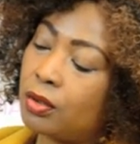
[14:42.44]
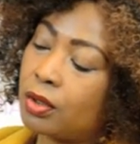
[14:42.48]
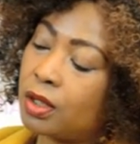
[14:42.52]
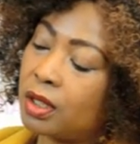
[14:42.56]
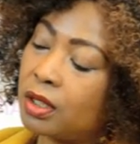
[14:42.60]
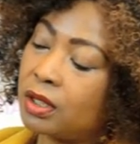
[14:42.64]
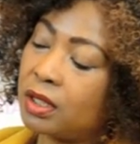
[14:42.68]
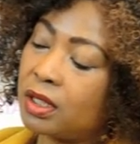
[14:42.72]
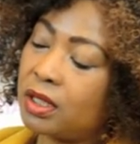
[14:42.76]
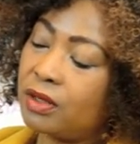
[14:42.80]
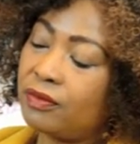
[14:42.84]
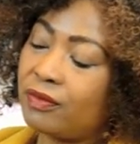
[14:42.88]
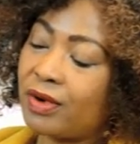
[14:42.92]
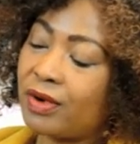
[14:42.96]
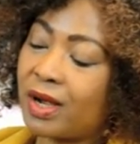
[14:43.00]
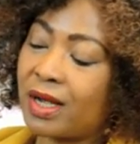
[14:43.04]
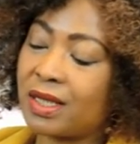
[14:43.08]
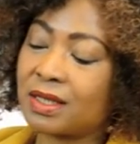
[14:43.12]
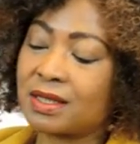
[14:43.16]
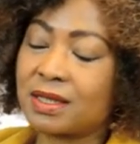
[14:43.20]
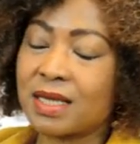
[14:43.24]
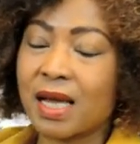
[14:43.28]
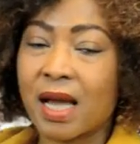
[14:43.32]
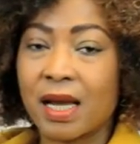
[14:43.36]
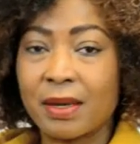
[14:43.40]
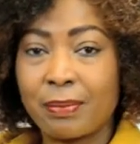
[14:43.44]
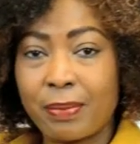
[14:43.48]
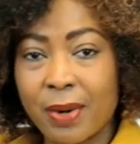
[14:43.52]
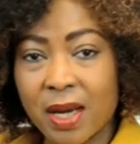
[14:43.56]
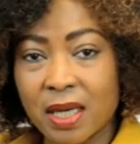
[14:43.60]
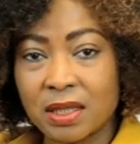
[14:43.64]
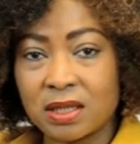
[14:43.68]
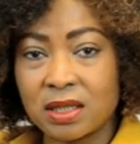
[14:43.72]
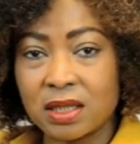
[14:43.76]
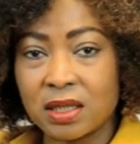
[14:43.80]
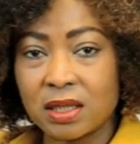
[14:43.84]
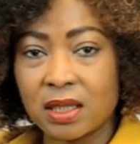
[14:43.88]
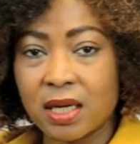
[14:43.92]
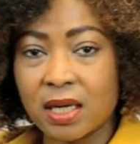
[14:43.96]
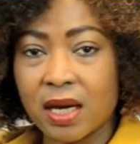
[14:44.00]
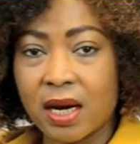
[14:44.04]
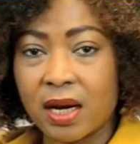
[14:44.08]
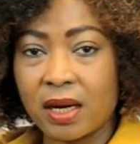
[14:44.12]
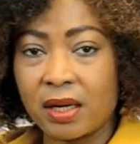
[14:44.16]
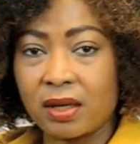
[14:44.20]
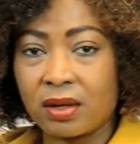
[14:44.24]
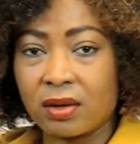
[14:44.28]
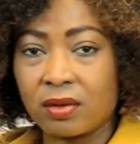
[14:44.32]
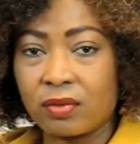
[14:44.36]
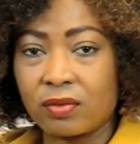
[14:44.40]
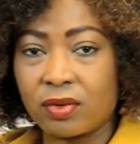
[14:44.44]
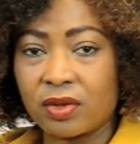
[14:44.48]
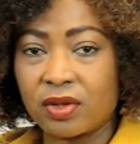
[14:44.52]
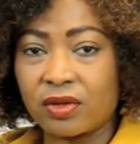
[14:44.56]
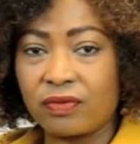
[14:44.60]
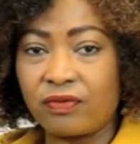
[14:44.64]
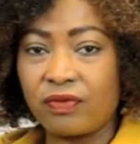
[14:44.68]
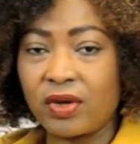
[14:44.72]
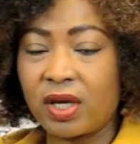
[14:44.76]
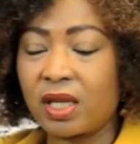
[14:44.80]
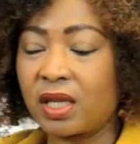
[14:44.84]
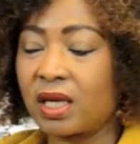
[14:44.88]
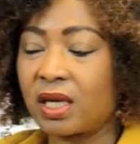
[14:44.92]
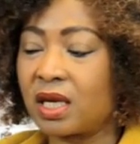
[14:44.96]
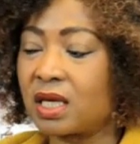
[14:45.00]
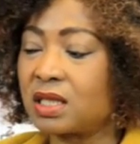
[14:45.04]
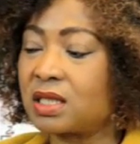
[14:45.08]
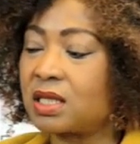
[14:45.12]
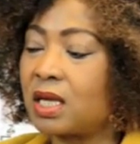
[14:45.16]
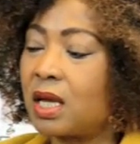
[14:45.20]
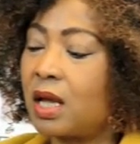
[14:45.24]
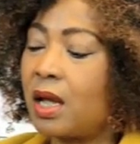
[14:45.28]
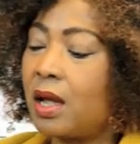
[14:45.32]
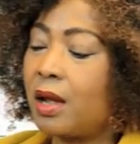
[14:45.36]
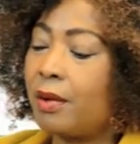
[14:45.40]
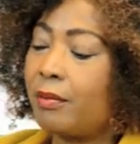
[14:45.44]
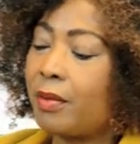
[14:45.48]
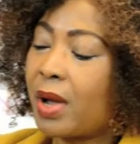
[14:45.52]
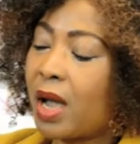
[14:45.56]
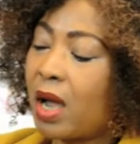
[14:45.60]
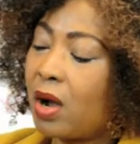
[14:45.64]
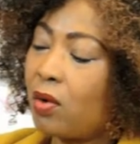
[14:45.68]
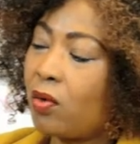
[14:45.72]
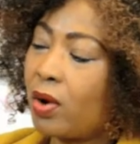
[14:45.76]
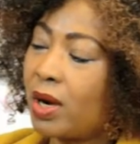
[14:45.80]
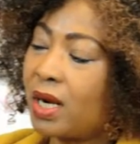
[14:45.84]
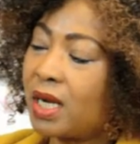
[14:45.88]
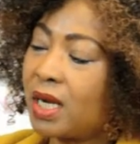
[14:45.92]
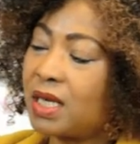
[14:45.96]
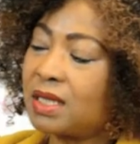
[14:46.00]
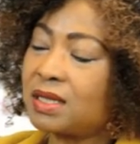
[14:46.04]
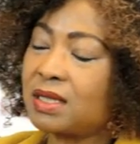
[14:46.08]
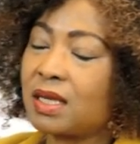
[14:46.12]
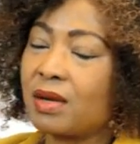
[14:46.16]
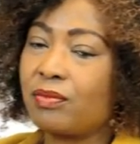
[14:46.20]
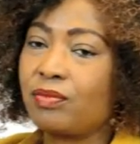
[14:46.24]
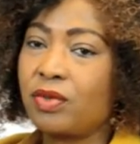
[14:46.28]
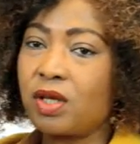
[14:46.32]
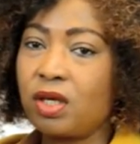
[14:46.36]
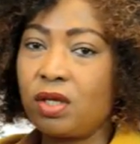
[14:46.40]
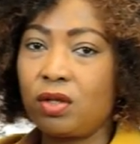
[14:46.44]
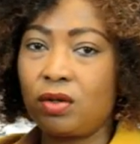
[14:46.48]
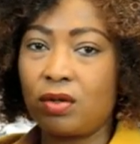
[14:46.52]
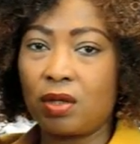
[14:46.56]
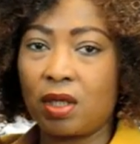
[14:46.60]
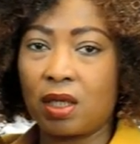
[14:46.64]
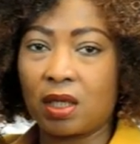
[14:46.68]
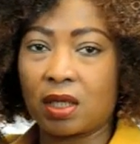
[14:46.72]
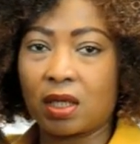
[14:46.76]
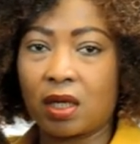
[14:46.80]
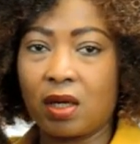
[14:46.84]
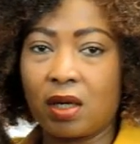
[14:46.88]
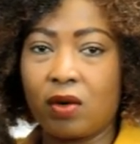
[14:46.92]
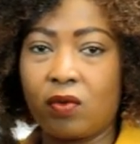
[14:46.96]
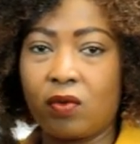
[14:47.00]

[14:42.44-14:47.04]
can give her a side parting, carrying on with the feathers. But I wanted something unique, a